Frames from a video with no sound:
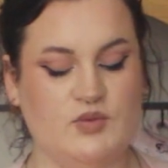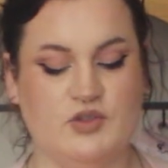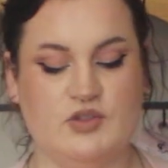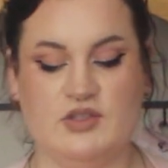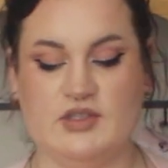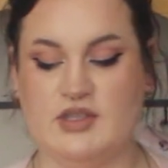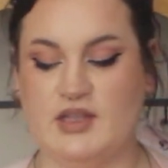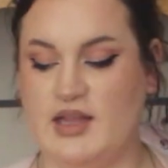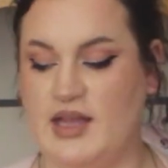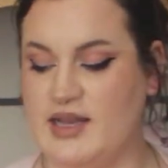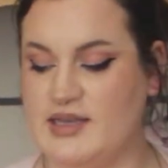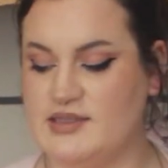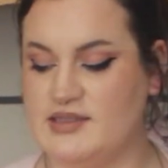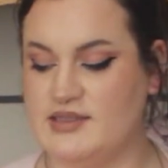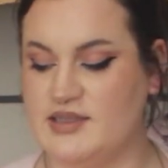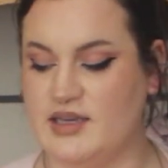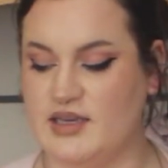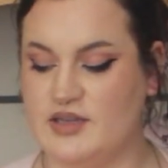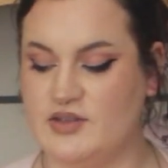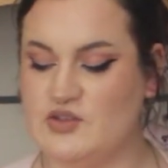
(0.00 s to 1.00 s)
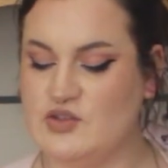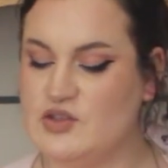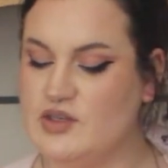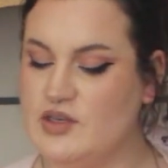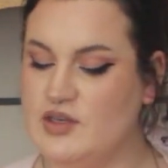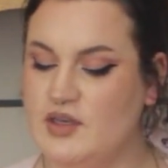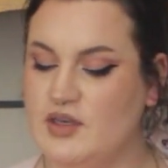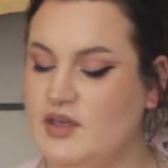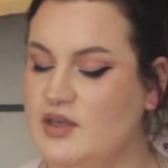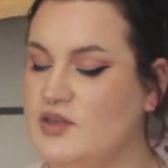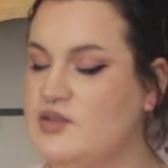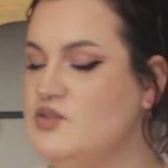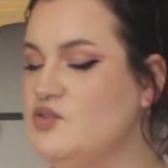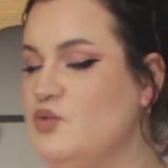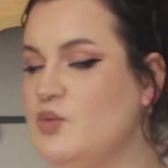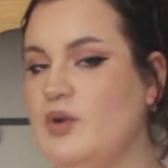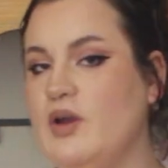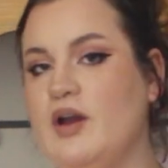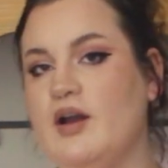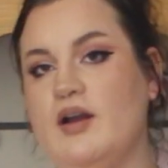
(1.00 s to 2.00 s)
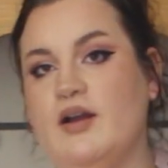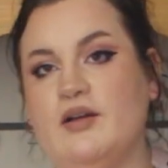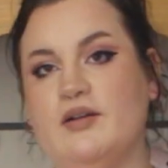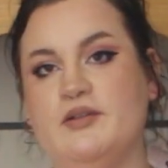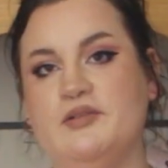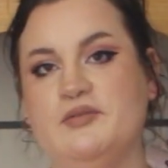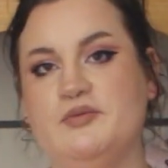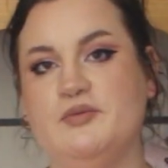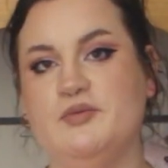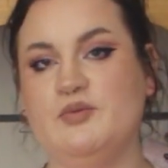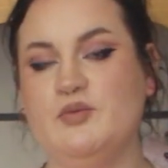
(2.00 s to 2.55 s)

which is the last stage. So we are